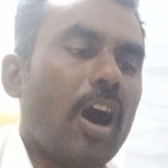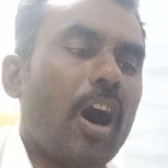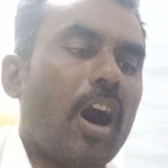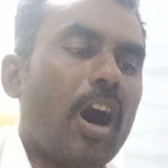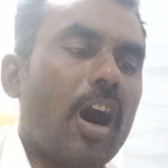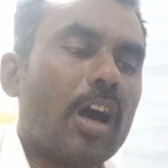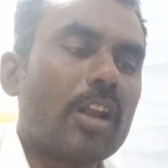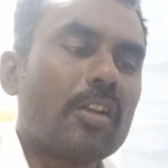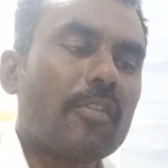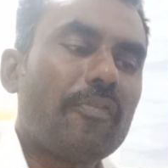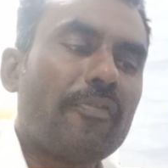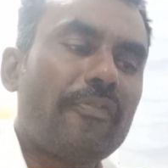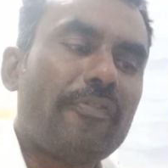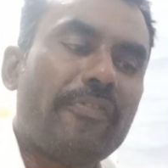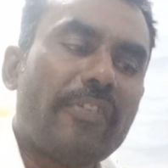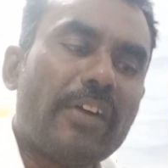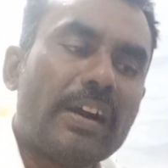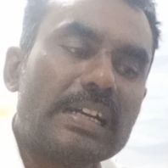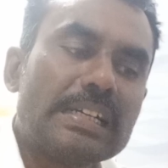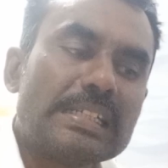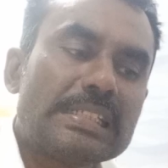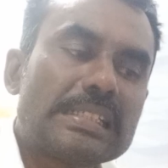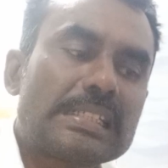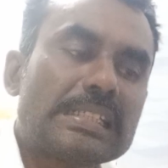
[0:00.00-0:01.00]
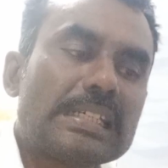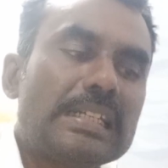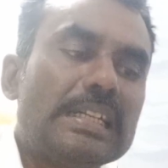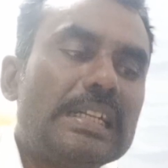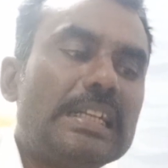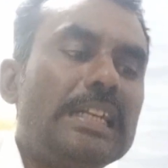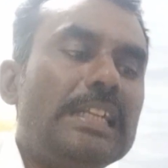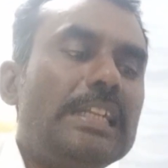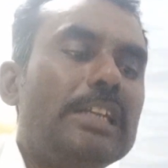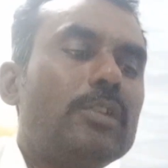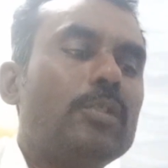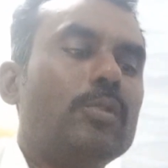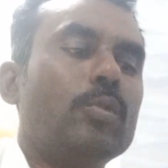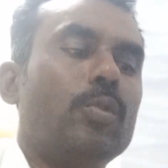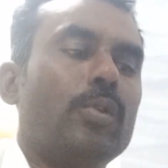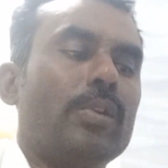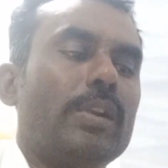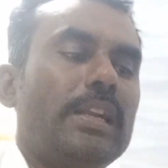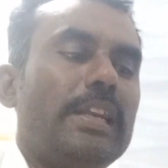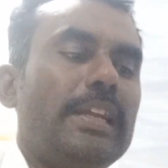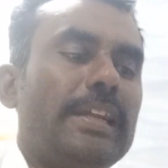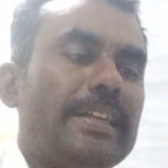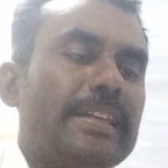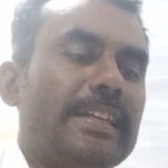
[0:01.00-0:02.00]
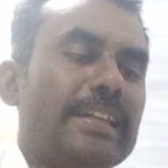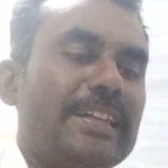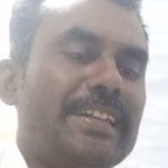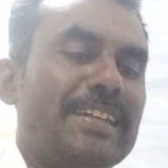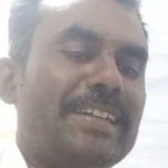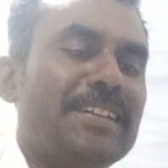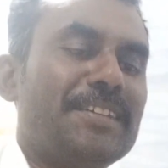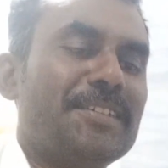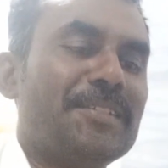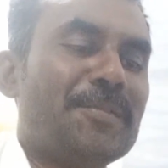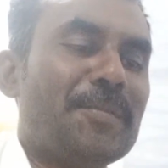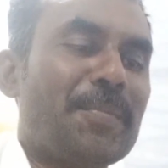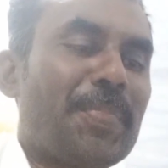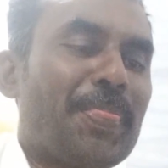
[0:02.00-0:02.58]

are functionally correlated.